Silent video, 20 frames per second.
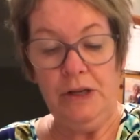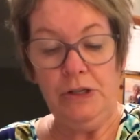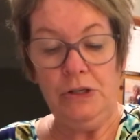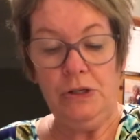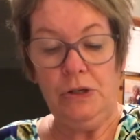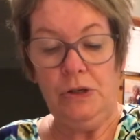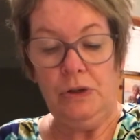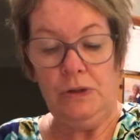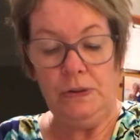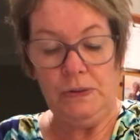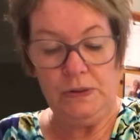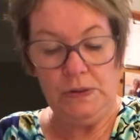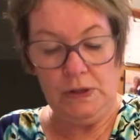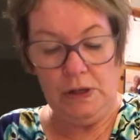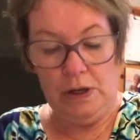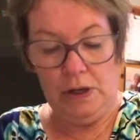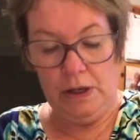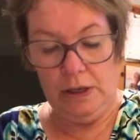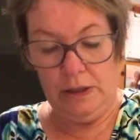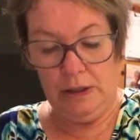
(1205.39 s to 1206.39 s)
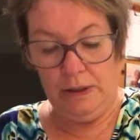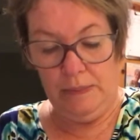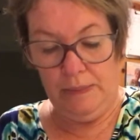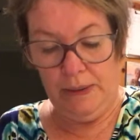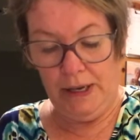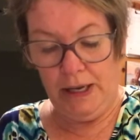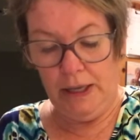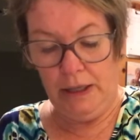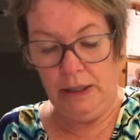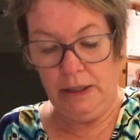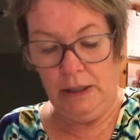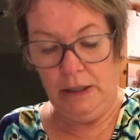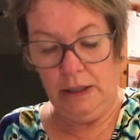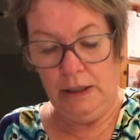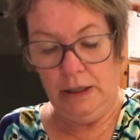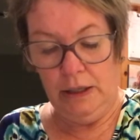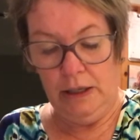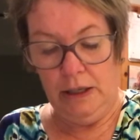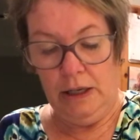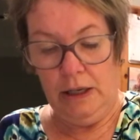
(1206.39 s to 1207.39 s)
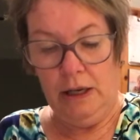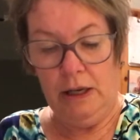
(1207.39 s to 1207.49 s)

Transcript: dimensionals on the back